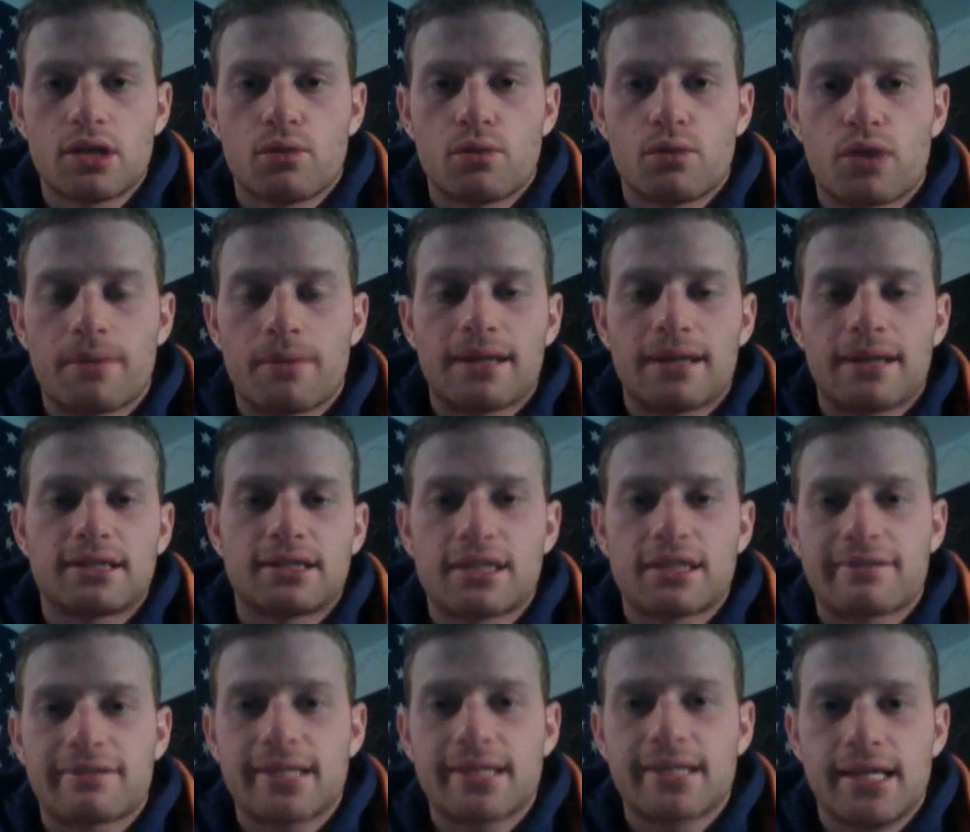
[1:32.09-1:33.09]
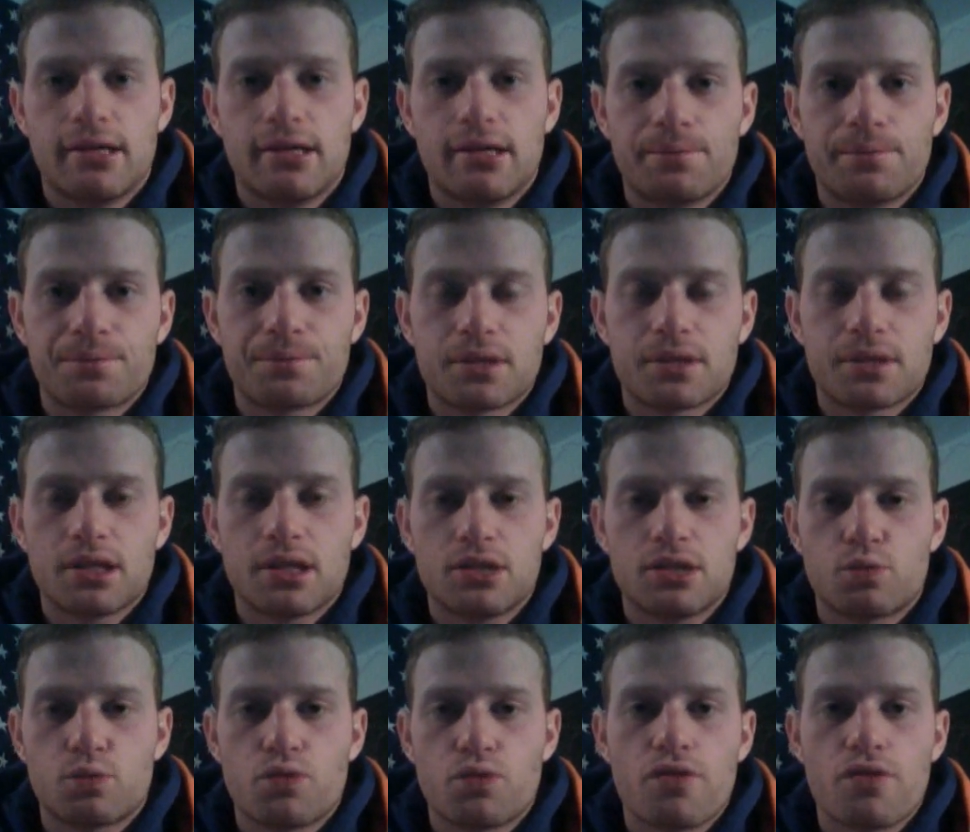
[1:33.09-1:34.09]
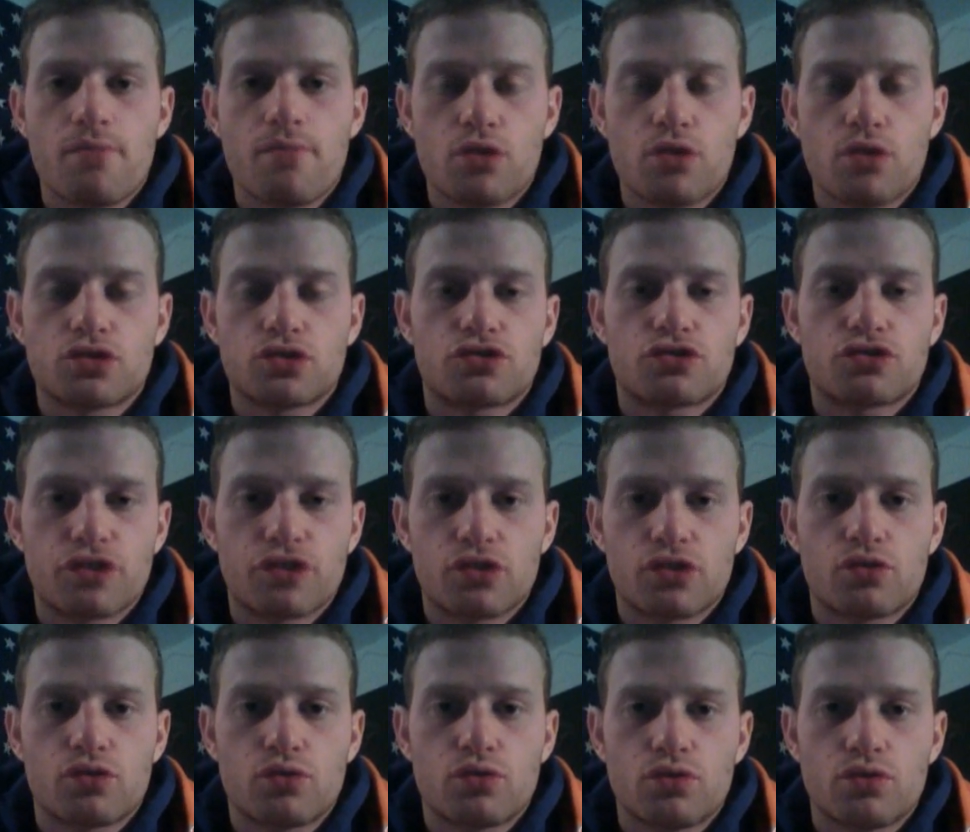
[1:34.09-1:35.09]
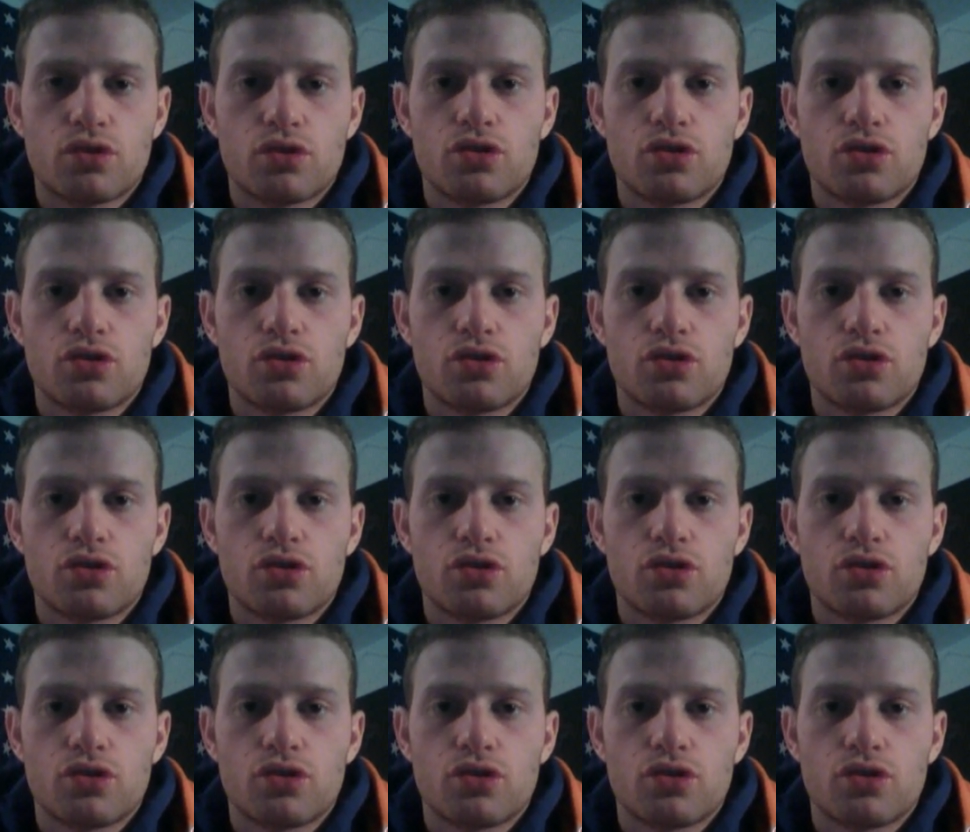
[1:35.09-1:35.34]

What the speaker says: What I'm about to say right now is the most critical,